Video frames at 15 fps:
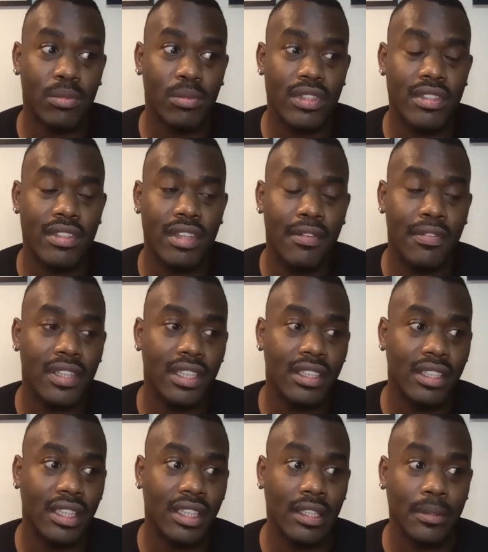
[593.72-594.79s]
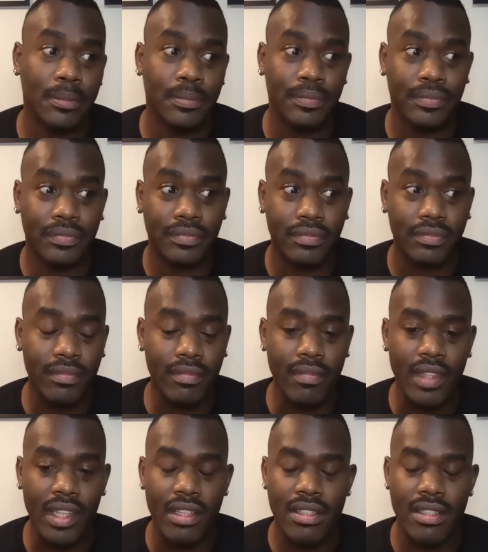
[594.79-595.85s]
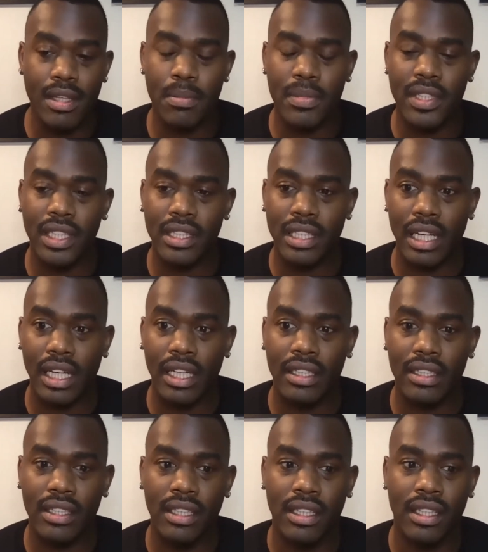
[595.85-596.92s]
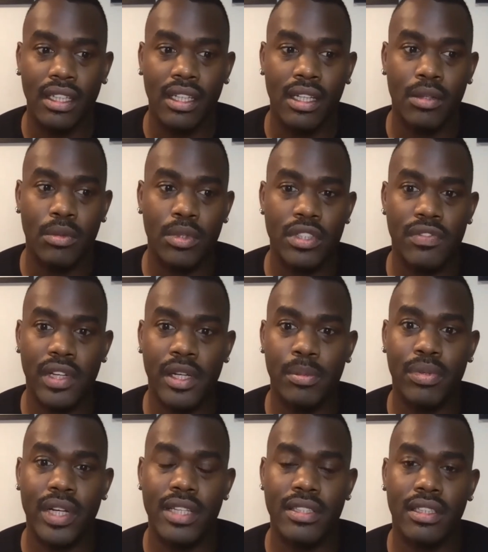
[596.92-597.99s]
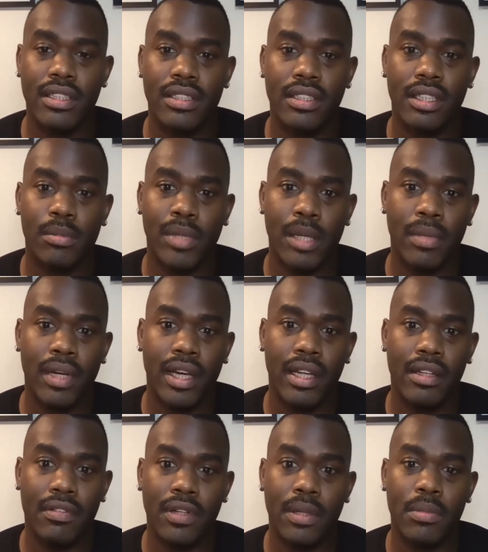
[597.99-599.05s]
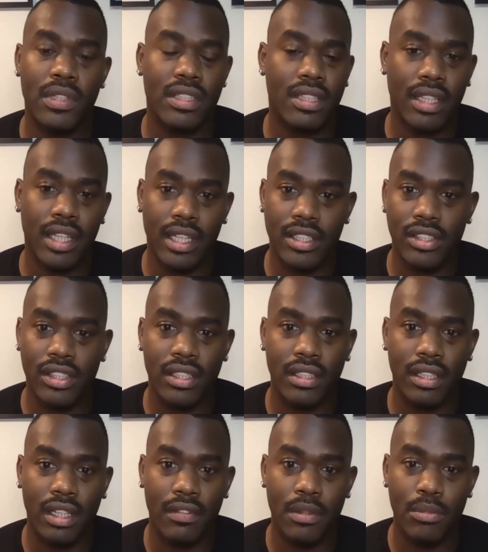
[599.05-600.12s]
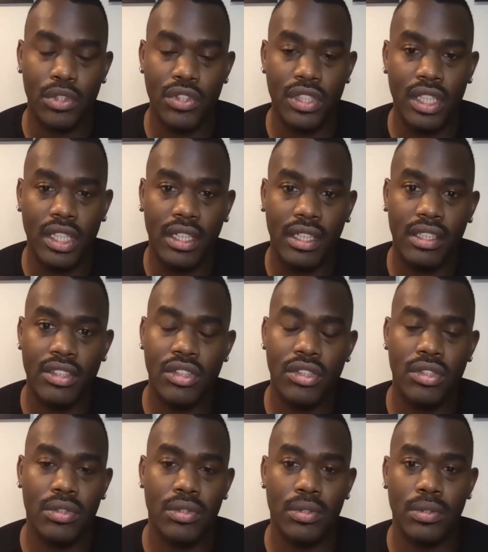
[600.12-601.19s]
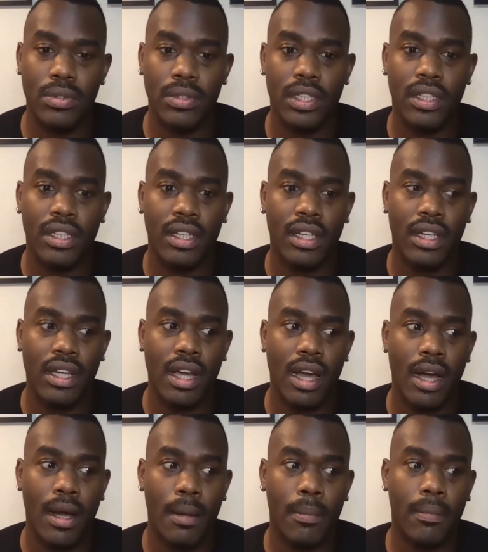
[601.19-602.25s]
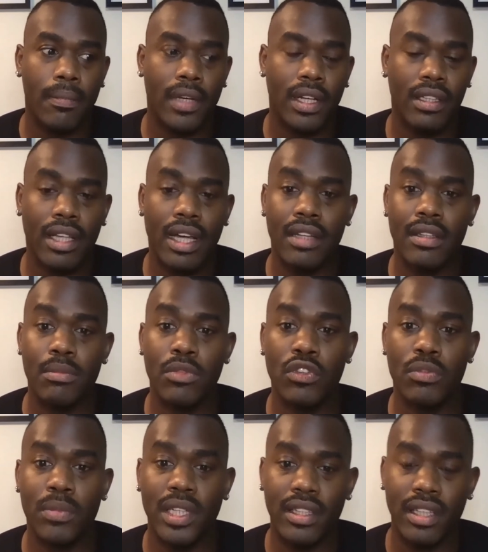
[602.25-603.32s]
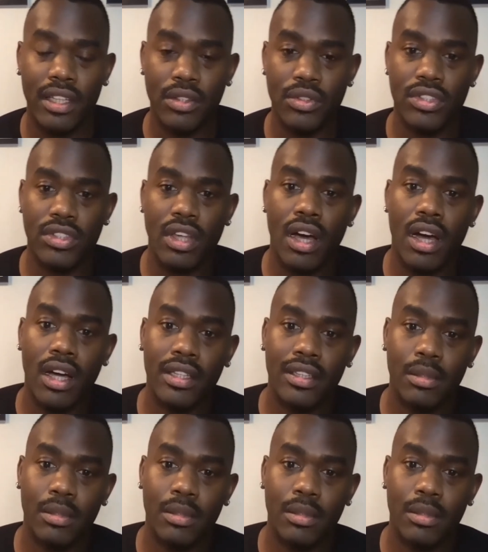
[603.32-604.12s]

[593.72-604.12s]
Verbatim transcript: was definitely something that was very present in my mind from the selection of the music to um, a lot of the movement that you saw in the